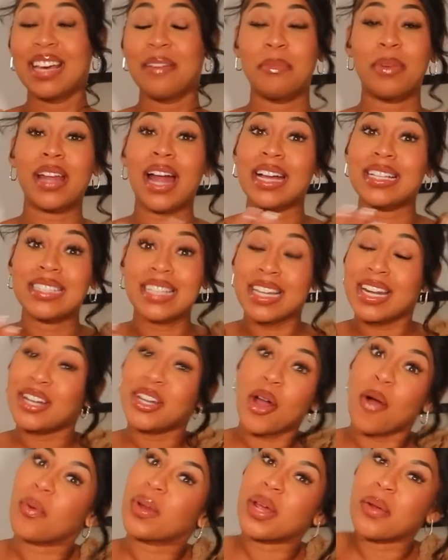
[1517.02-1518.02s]
But I
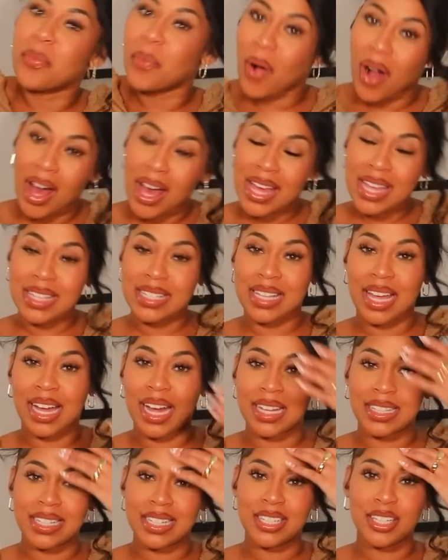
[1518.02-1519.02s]
didn't know what it was. Like,
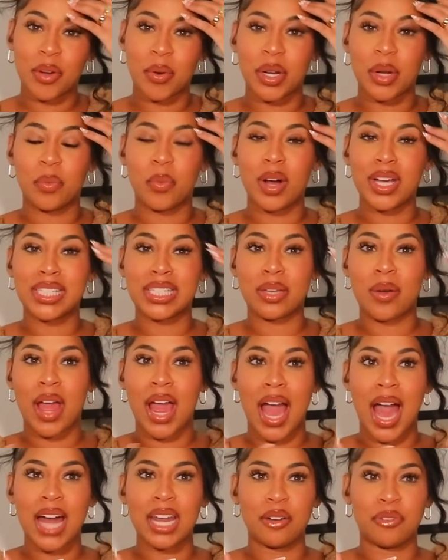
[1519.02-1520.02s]
I didn't know what it was, so I
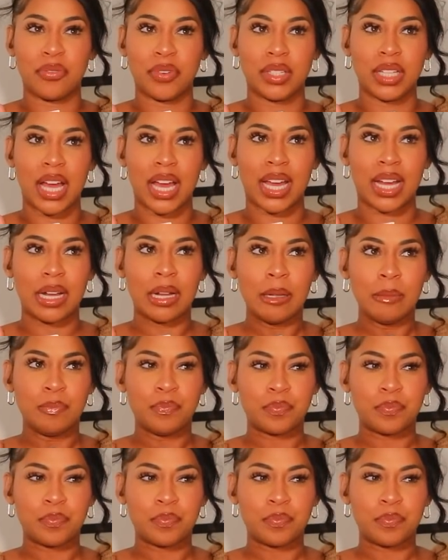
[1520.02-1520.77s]
had it for like